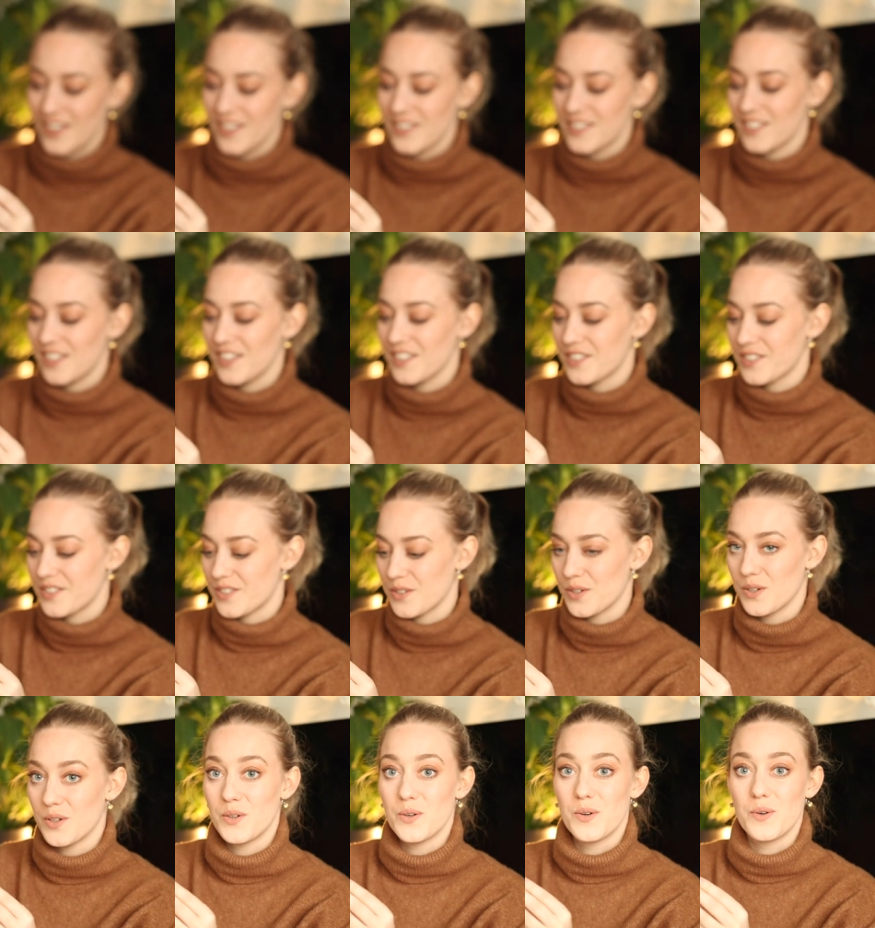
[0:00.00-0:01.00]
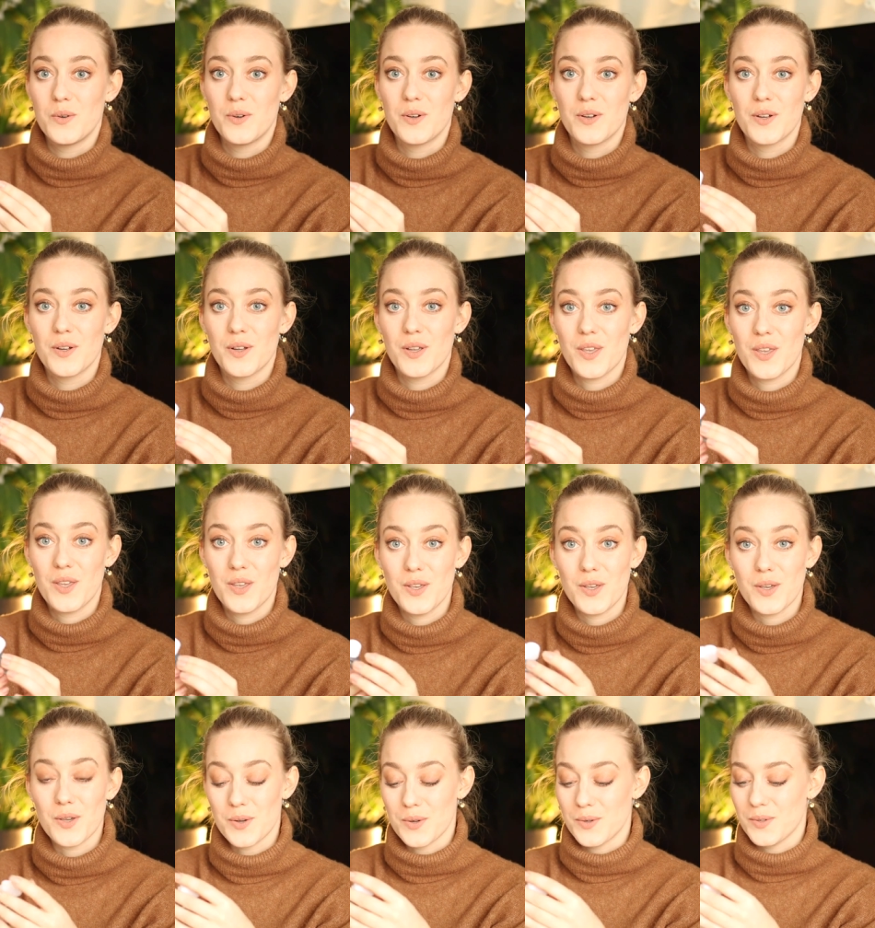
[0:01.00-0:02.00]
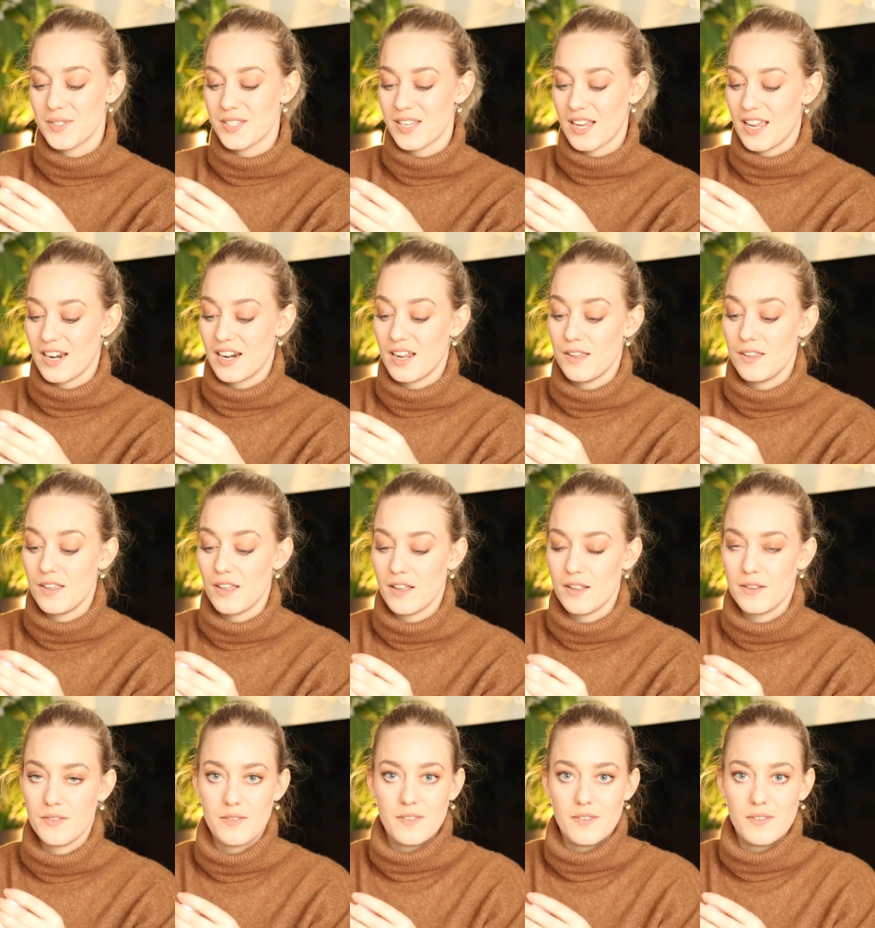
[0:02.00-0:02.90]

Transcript: This is so cute. And I...